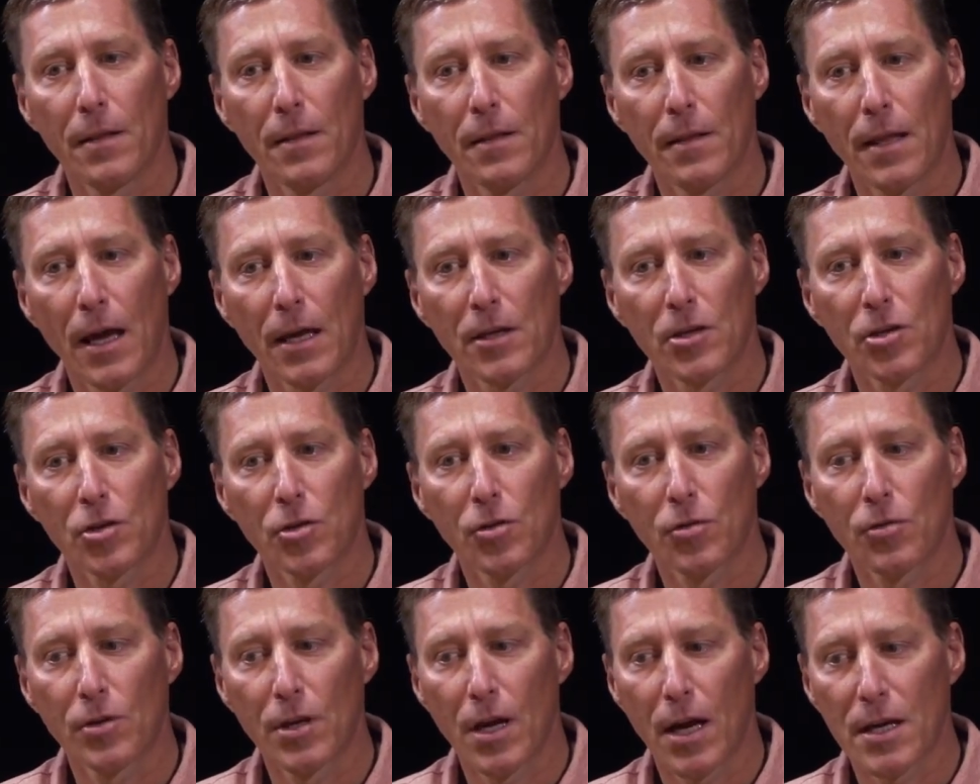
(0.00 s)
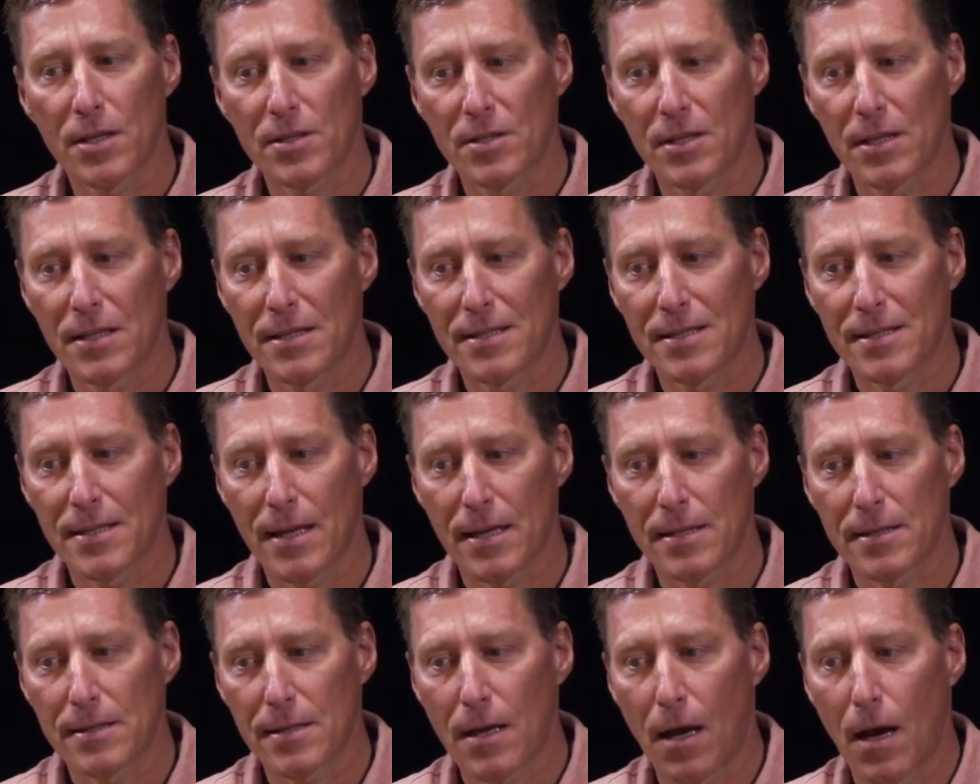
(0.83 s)
that curiosity
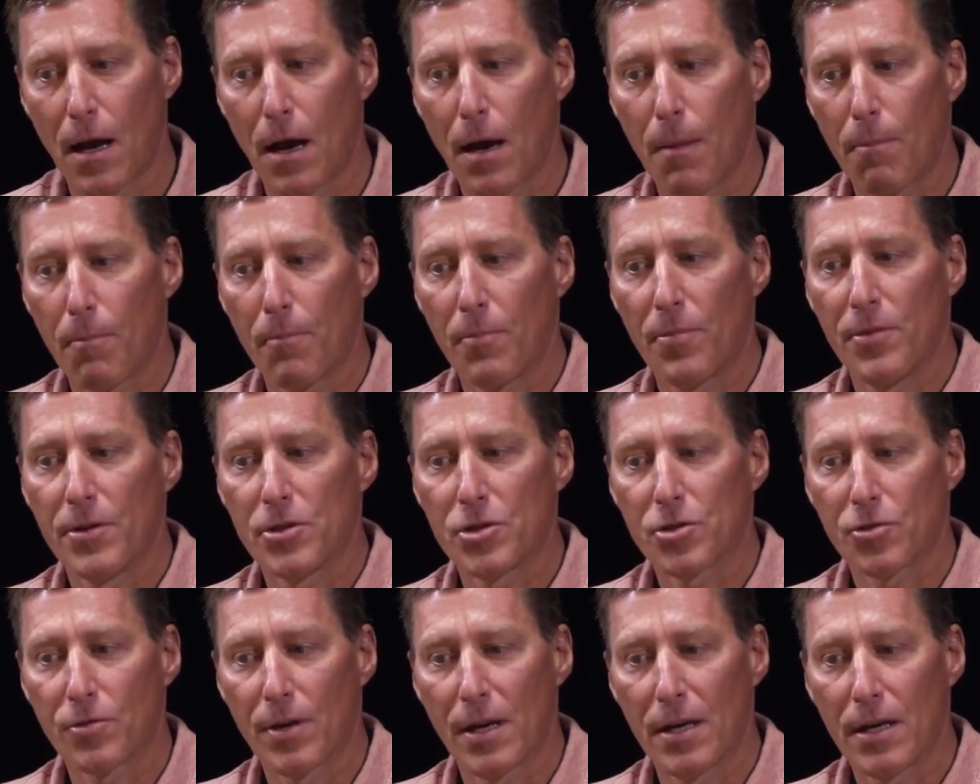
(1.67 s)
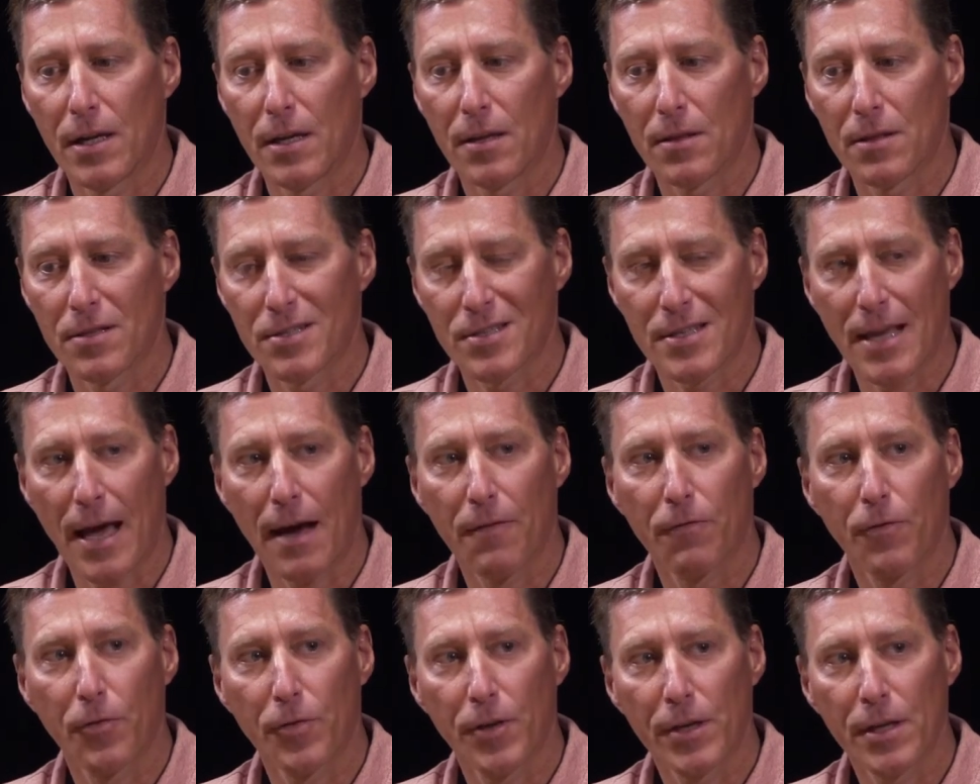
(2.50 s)
sets up the training, the
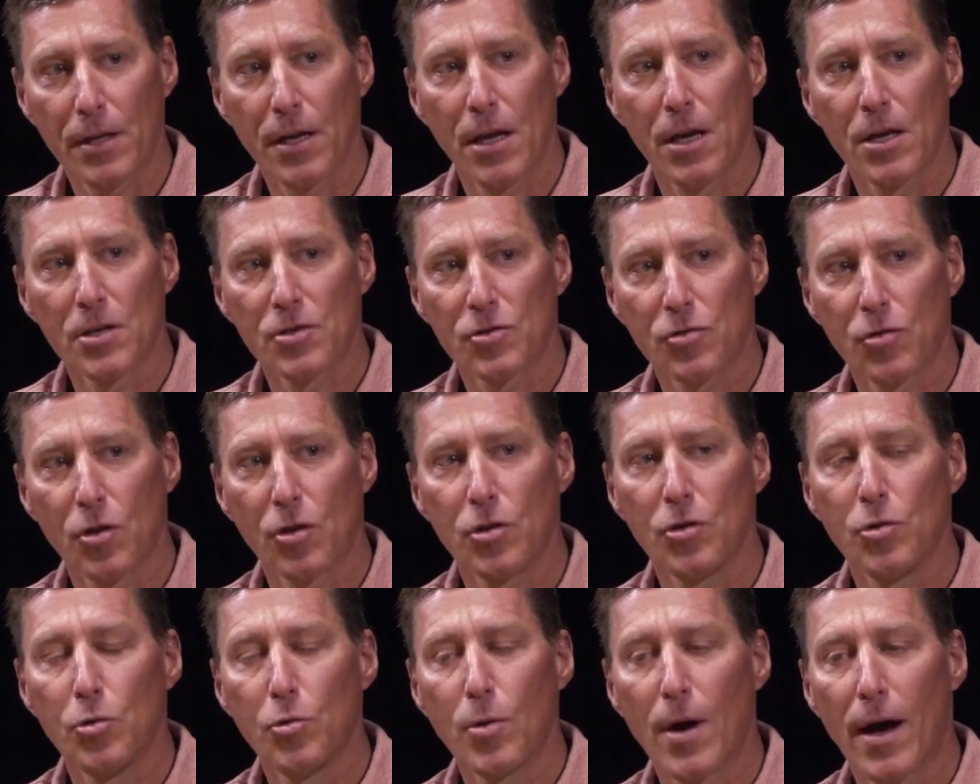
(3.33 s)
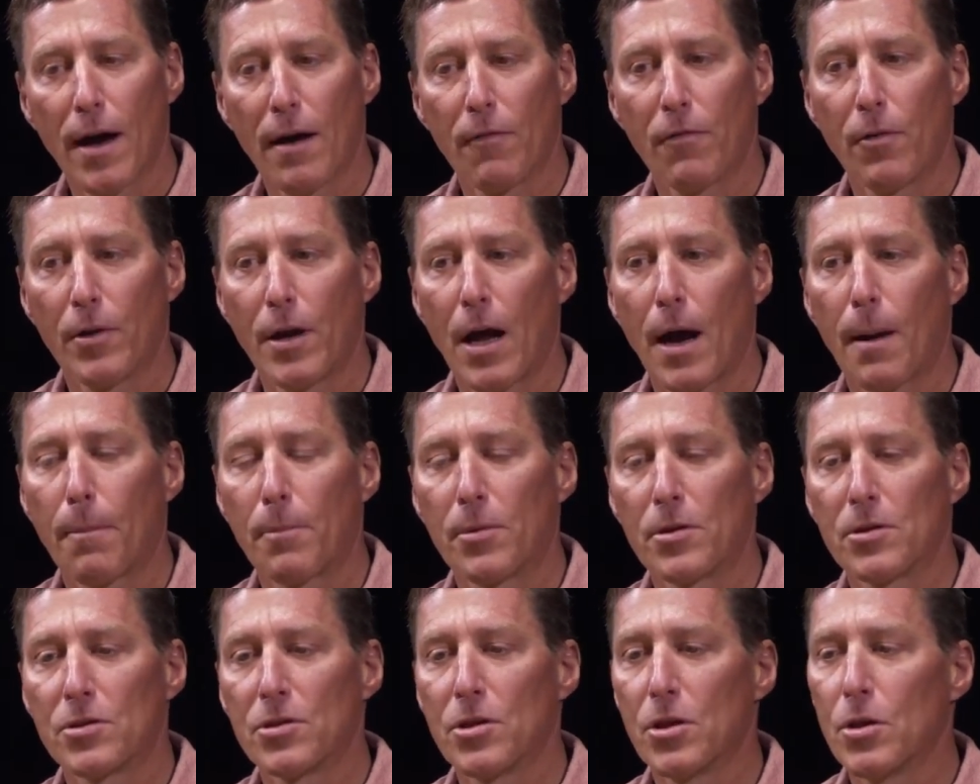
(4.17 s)
scaffolding, so that you have an
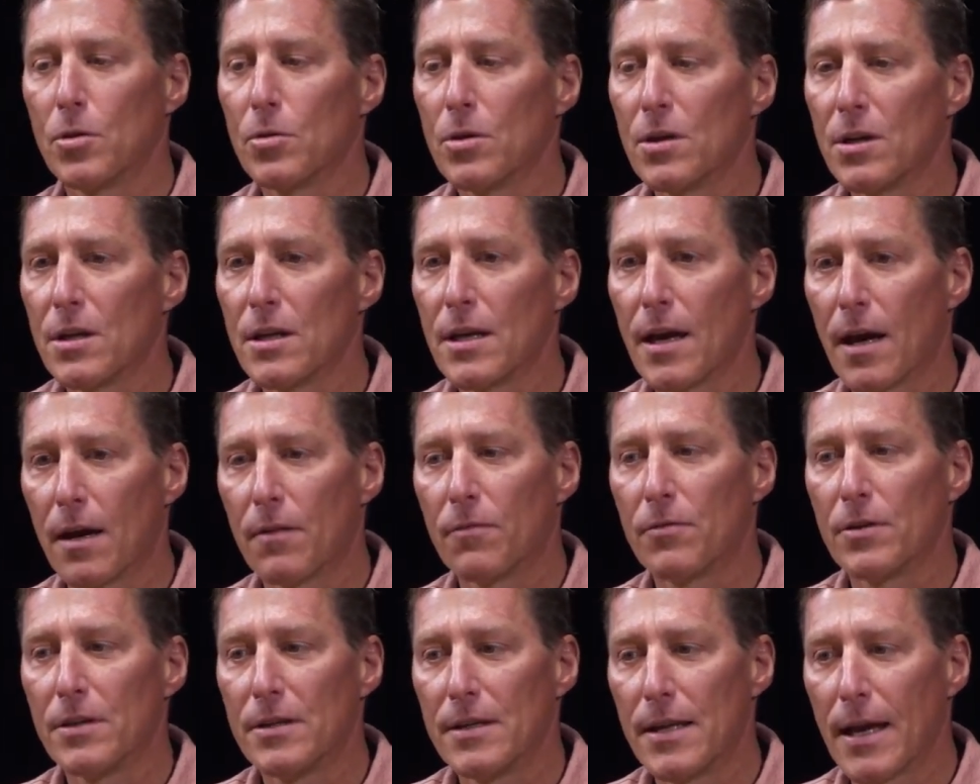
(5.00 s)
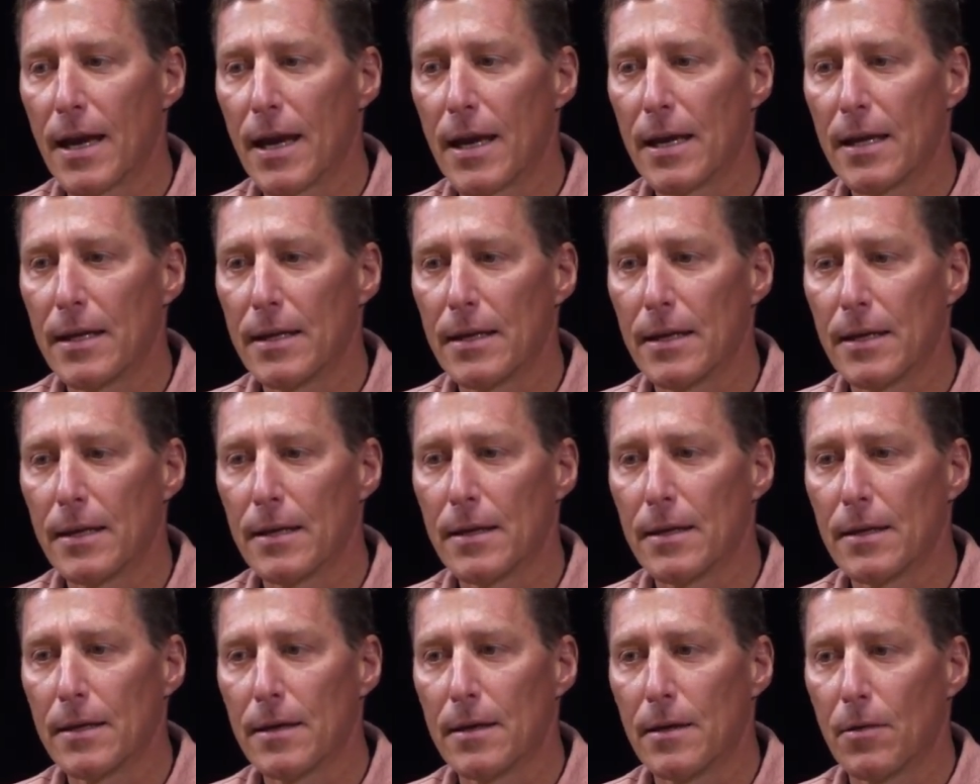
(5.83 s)
opportunity every day,
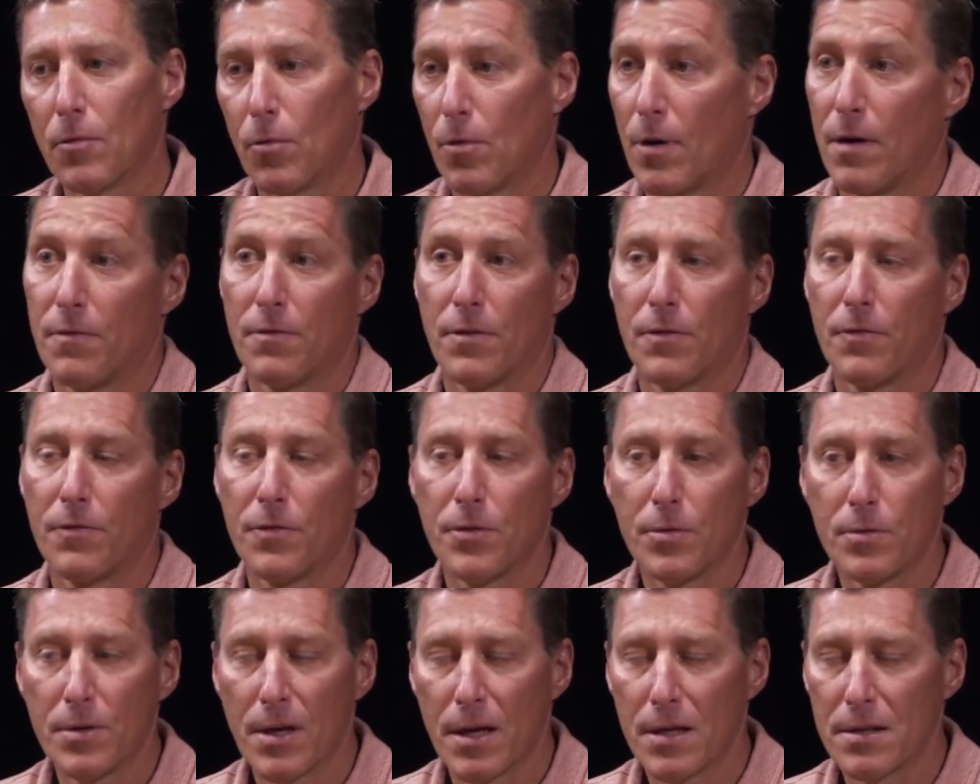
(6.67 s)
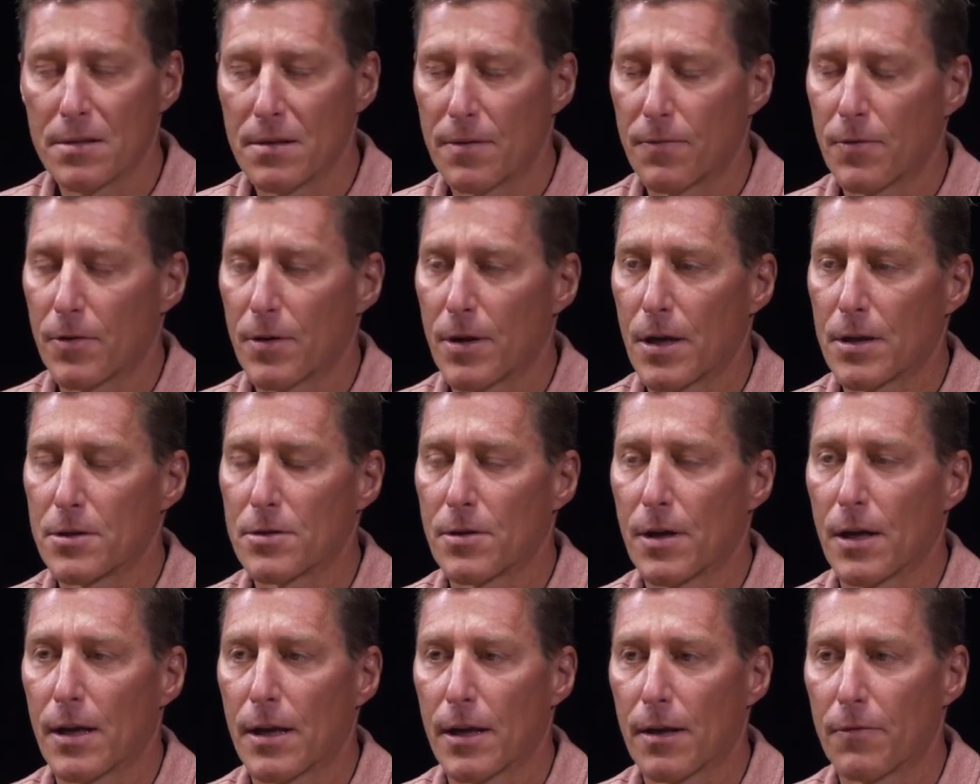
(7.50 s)
or every few days if you're not
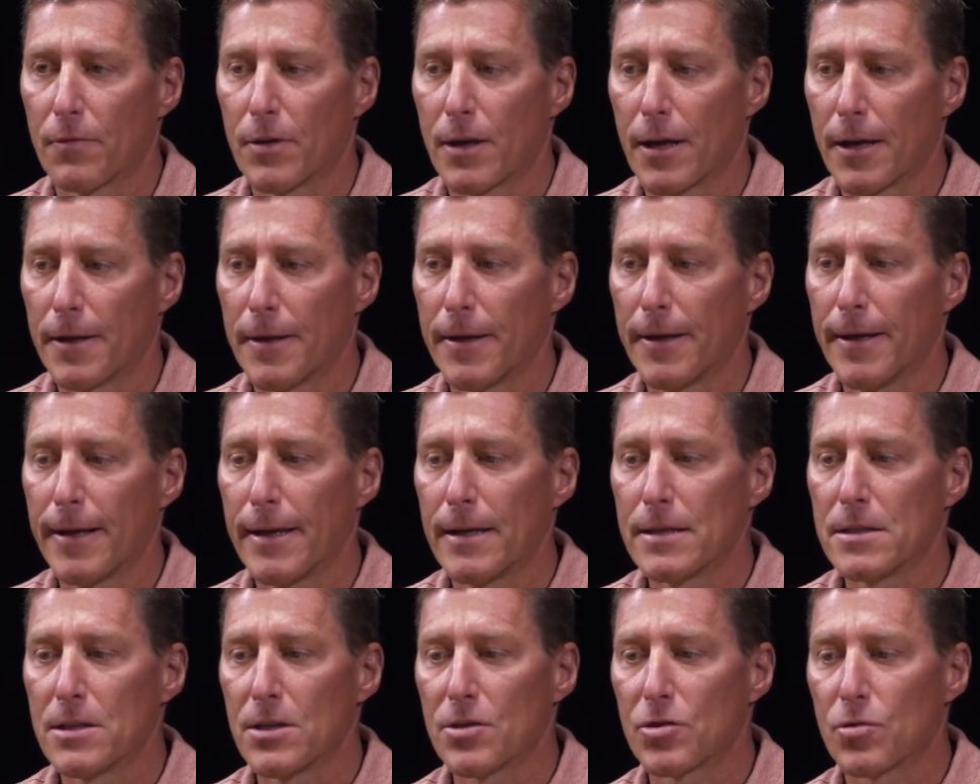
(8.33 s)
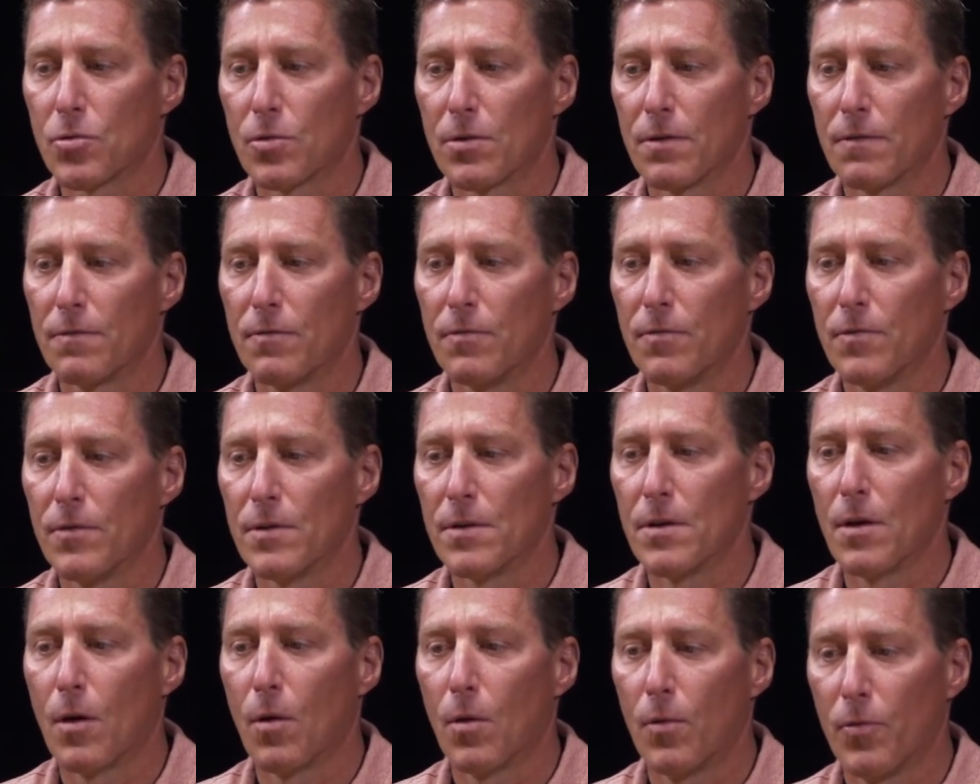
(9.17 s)
training every day, to sort of
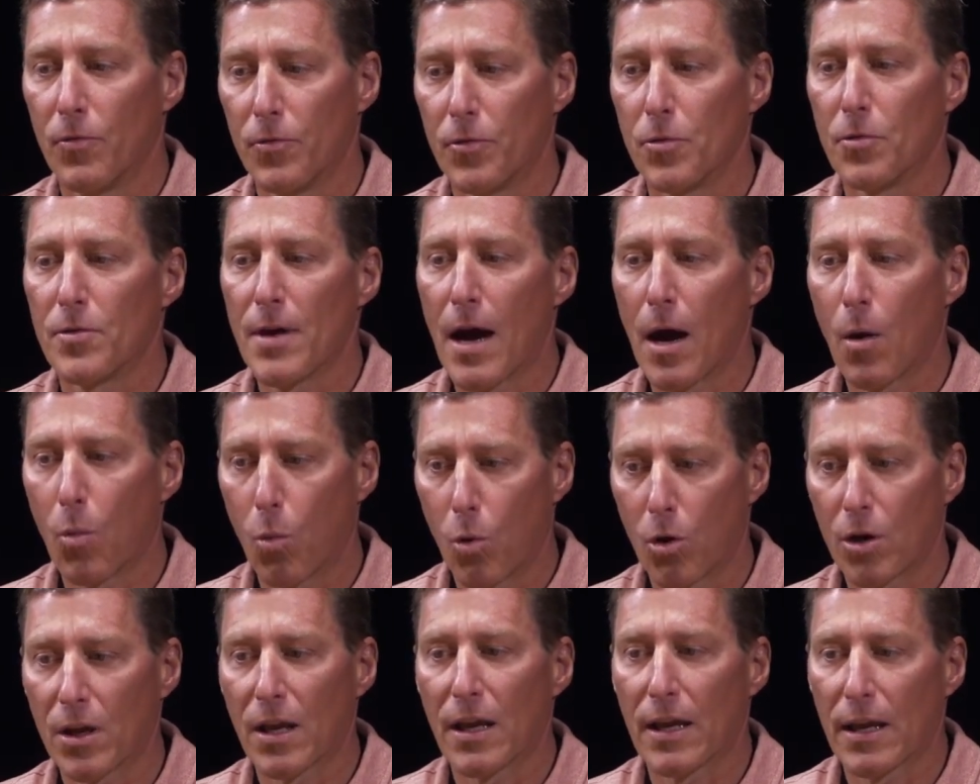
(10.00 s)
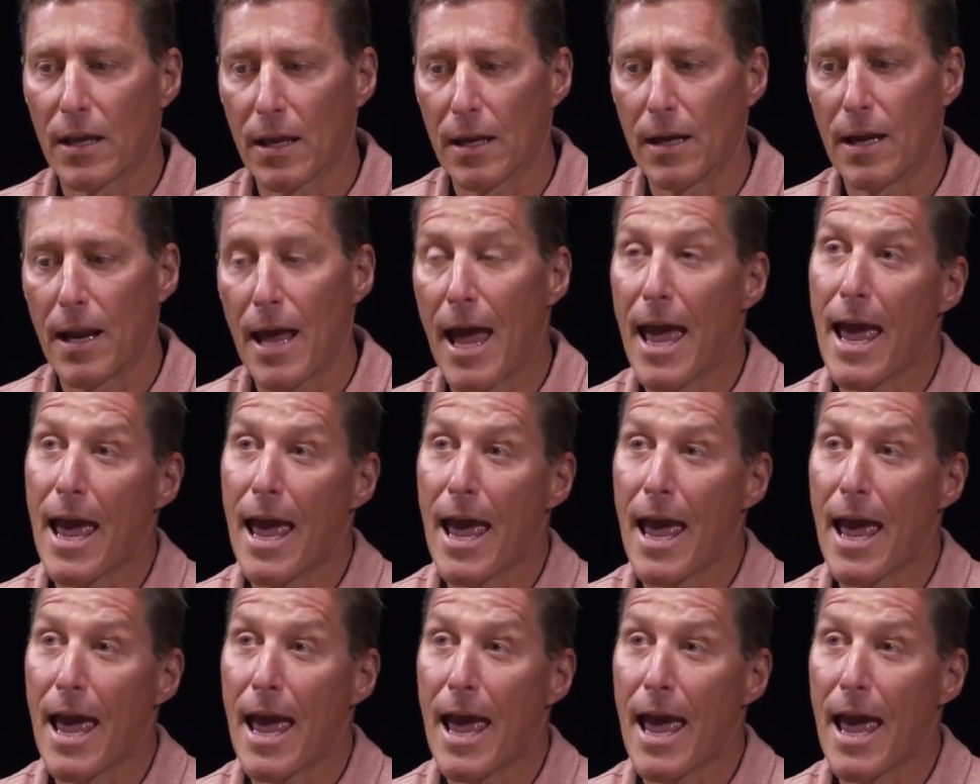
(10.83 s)
do that working in